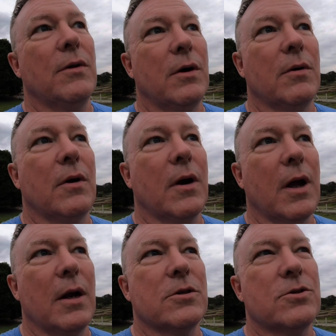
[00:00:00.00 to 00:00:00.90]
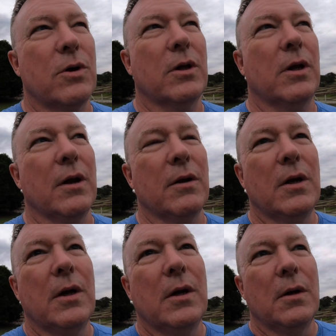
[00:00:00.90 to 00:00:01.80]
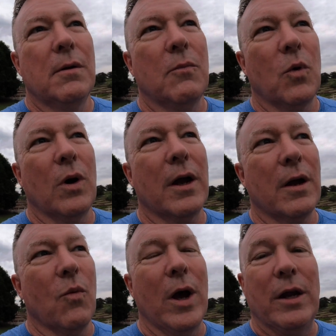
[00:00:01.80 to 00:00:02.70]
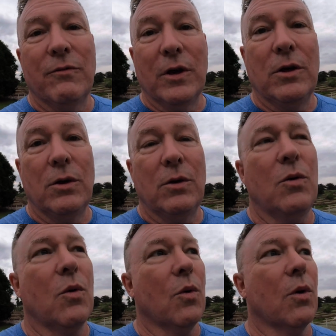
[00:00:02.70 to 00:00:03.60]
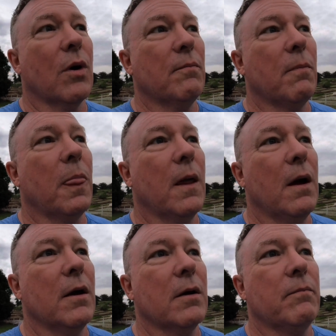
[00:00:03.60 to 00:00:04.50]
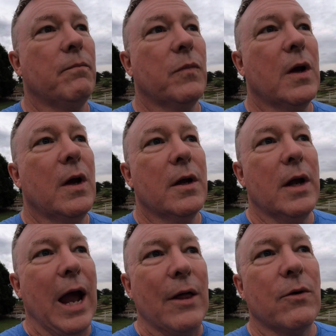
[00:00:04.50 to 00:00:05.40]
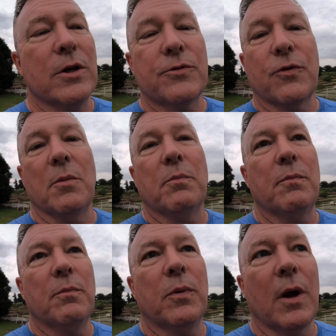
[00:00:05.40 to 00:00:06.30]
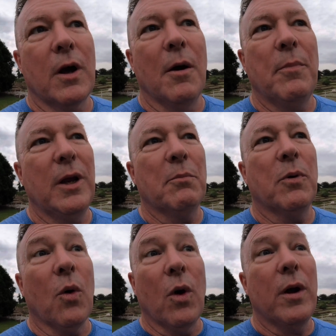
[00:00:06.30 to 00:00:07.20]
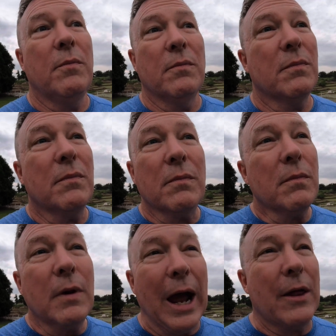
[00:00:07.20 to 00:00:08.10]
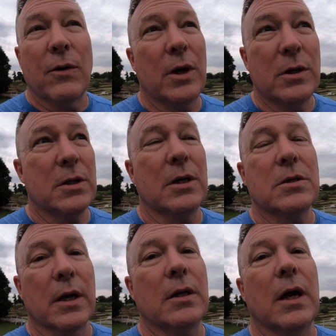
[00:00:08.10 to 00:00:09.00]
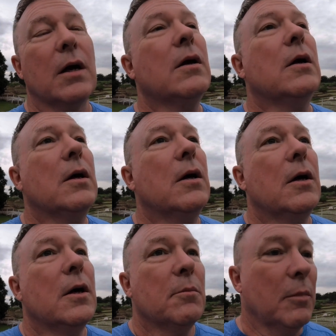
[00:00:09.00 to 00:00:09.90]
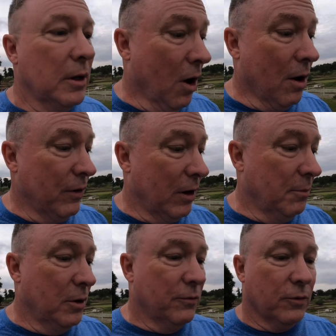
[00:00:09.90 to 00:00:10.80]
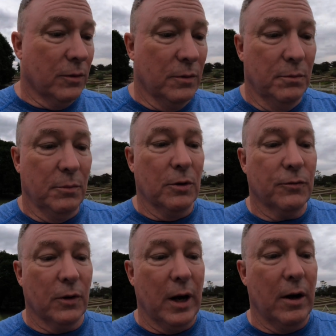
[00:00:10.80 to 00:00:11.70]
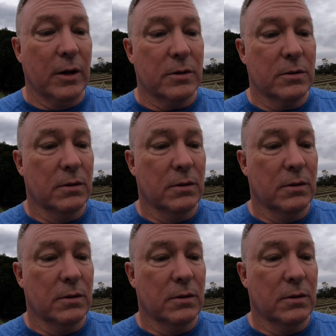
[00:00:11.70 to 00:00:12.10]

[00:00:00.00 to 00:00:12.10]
They're kind of strictly more like a wedding venue or gatherings for a company employee gatherings, things like that. But all very beautiful, beautiful areas.